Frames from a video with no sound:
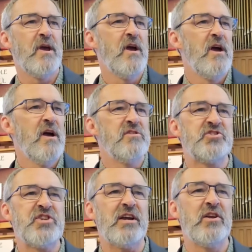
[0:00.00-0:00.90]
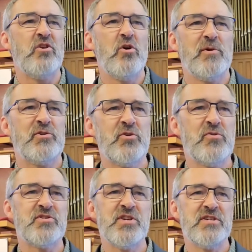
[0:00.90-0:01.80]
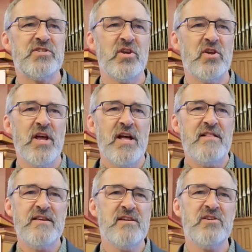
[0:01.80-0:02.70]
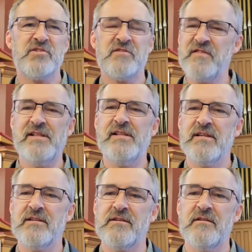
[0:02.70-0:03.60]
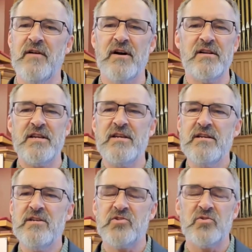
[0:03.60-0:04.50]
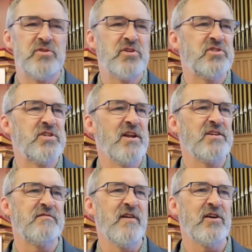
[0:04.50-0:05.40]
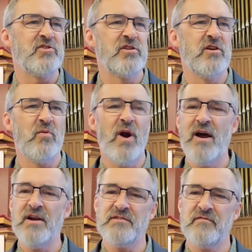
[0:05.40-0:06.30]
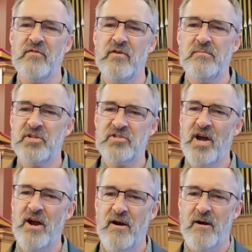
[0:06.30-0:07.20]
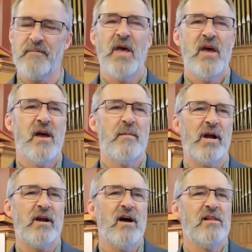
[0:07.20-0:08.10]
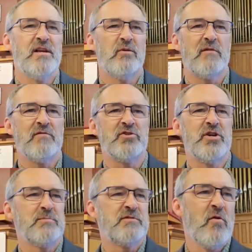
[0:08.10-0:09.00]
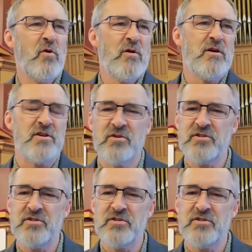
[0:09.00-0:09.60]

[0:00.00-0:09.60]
The second noble truth says that these feelings of unease or dissatisfaction arise from desire. And my colleague, Reverend James Ford, a Unitarian